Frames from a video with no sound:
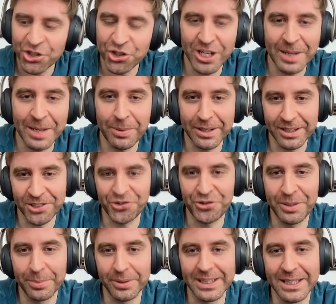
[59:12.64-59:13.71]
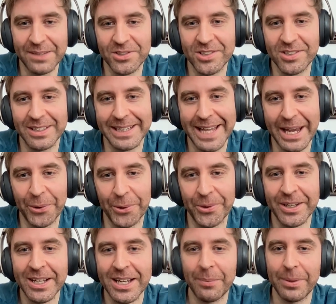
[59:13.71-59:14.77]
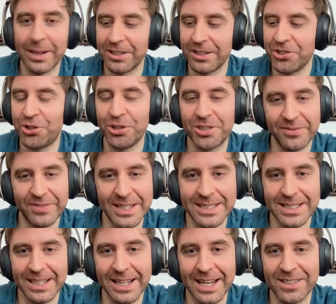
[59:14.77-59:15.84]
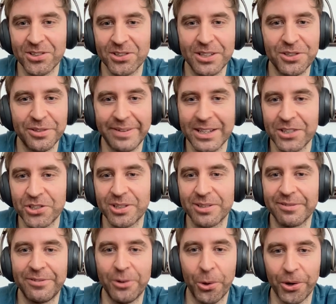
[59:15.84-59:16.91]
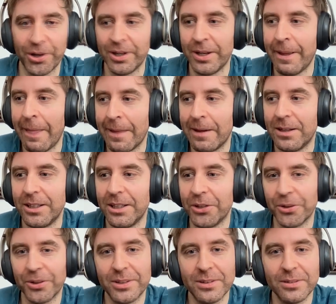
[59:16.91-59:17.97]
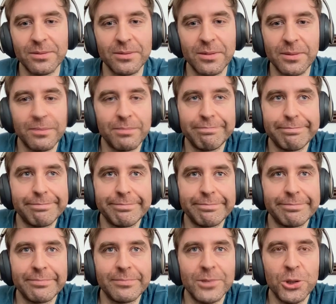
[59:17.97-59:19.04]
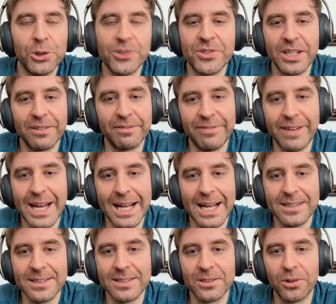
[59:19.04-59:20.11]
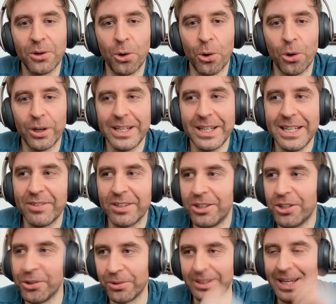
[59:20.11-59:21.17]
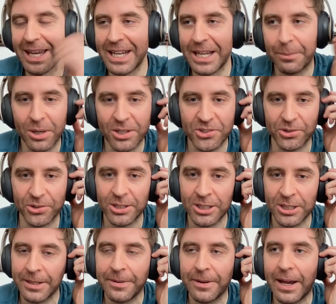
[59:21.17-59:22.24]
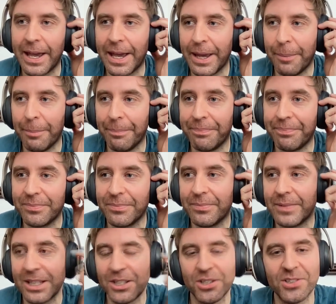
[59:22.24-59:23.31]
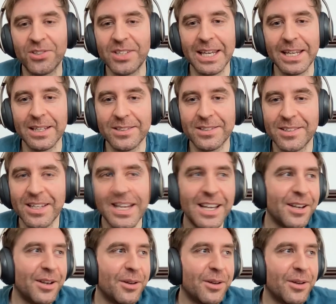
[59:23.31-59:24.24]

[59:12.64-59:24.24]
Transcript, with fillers: shaping extreme beliefs now. But intuitive eating as an intervention for, you know, losing fat or even, you know, gaining muscle, like you say, is